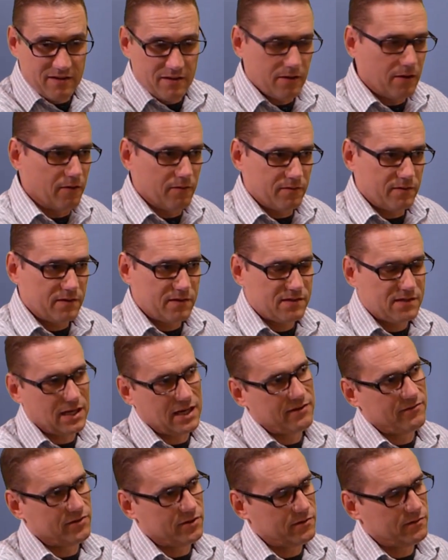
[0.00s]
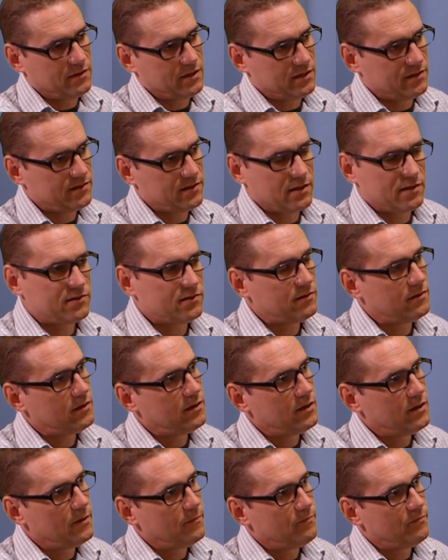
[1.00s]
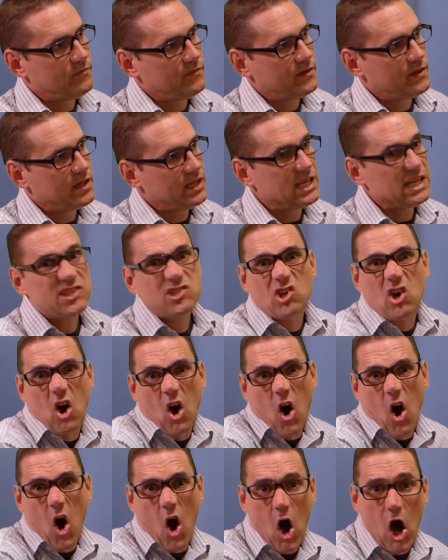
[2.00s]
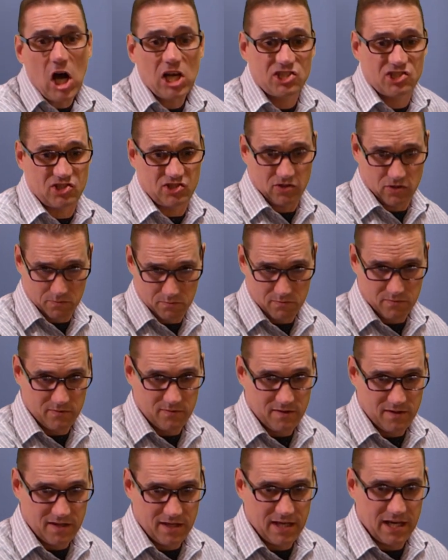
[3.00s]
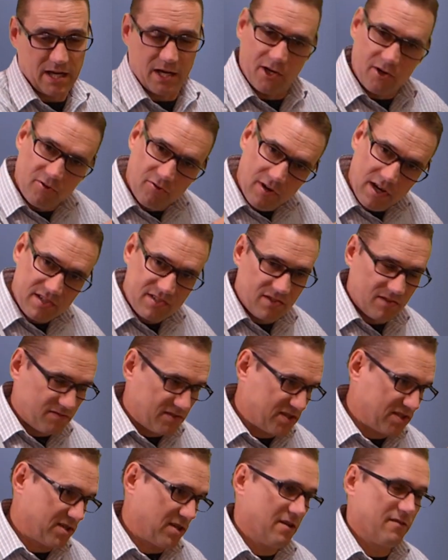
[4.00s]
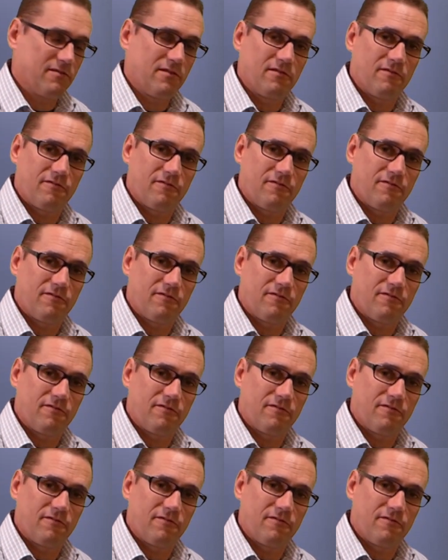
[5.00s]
No, it's not even, let's listen. It's awesome at aggressive stunt